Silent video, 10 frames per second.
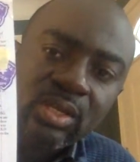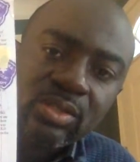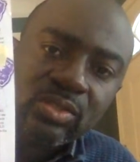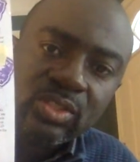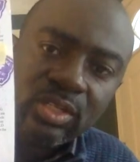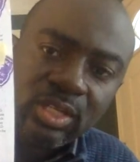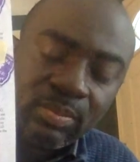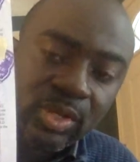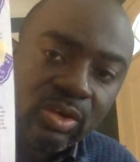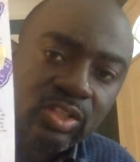you see
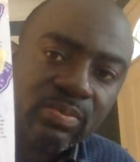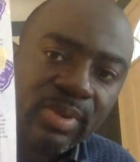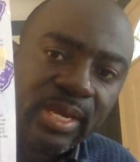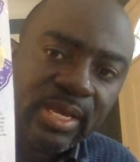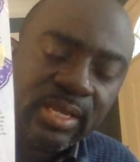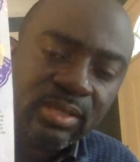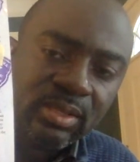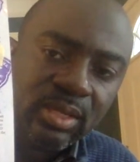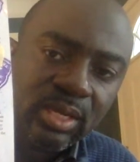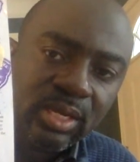that because my
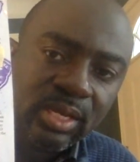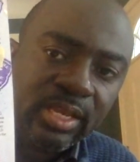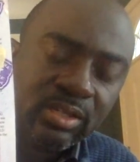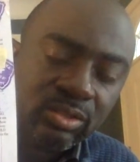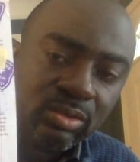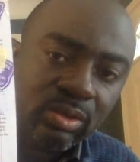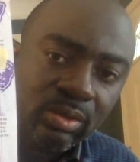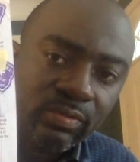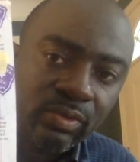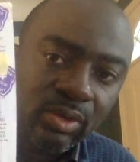land is
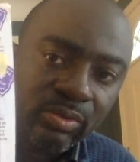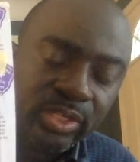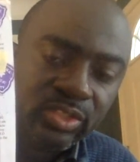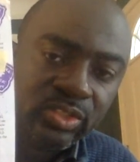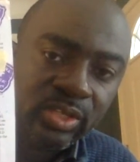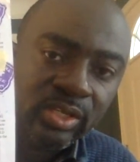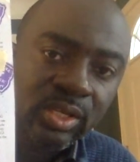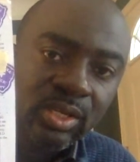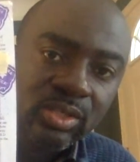fully registered,